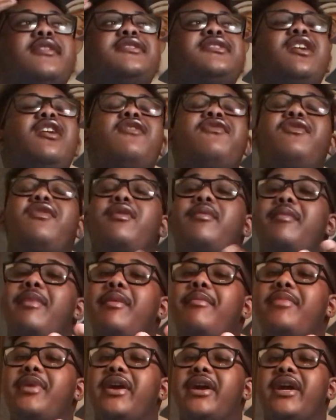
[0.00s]
So if you
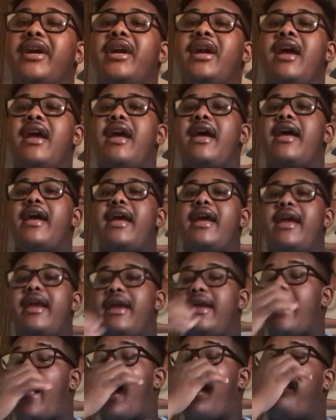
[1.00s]
remember
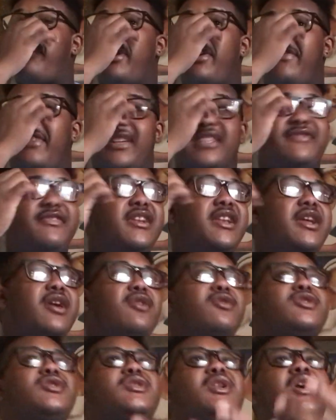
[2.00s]
in our previous
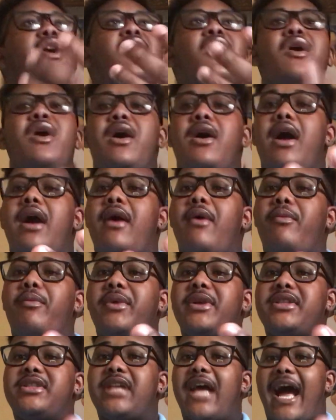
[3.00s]
videos,
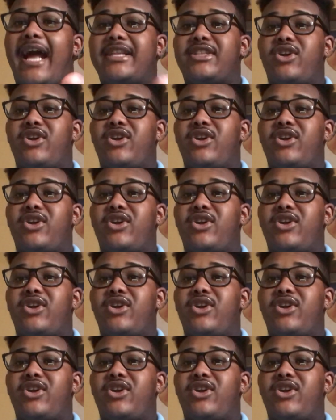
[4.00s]
I